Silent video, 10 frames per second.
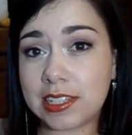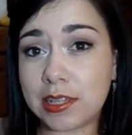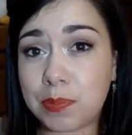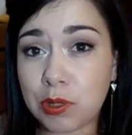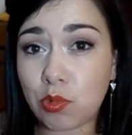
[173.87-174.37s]

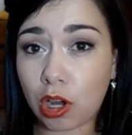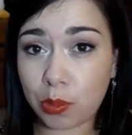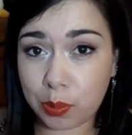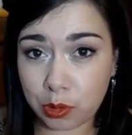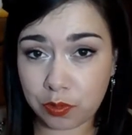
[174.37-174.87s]
it being
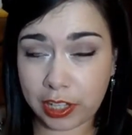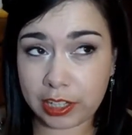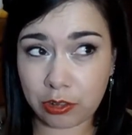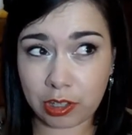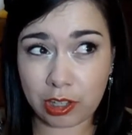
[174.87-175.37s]
waterproof,
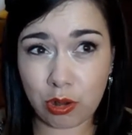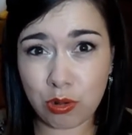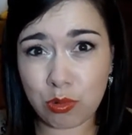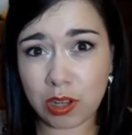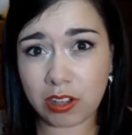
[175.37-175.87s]
like you're like,
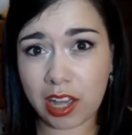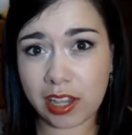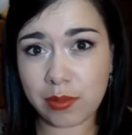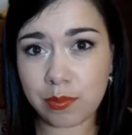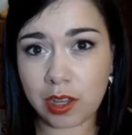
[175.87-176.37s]
oh, well,
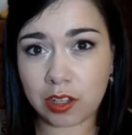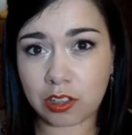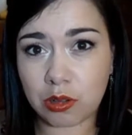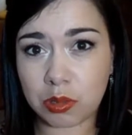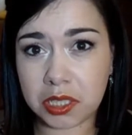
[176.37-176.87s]
I'm not
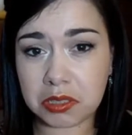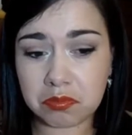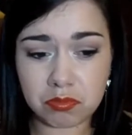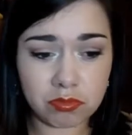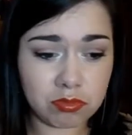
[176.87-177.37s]

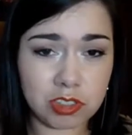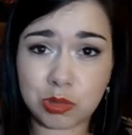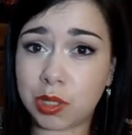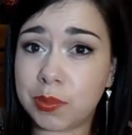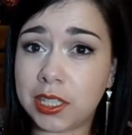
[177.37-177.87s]
going
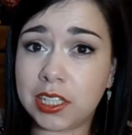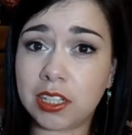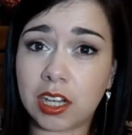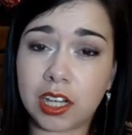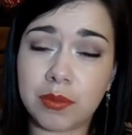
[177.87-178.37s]
swimming,
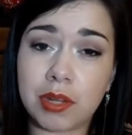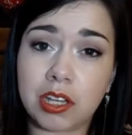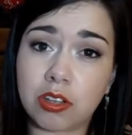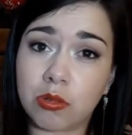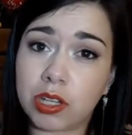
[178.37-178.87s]
I'm
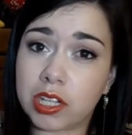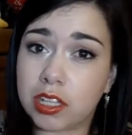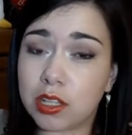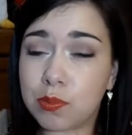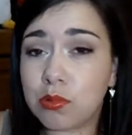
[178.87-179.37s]
not going
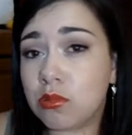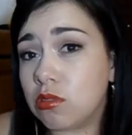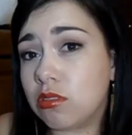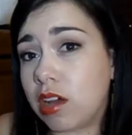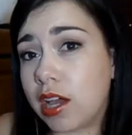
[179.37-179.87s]
in the
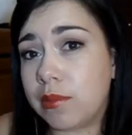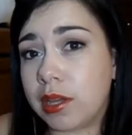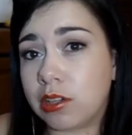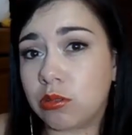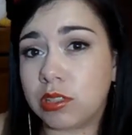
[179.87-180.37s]
pool, I'm
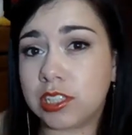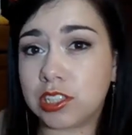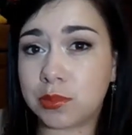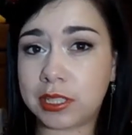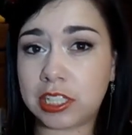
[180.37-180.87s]
not going to
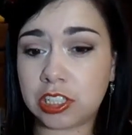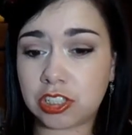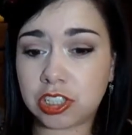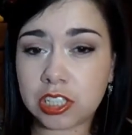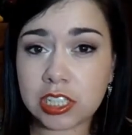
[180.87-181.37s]
the beach,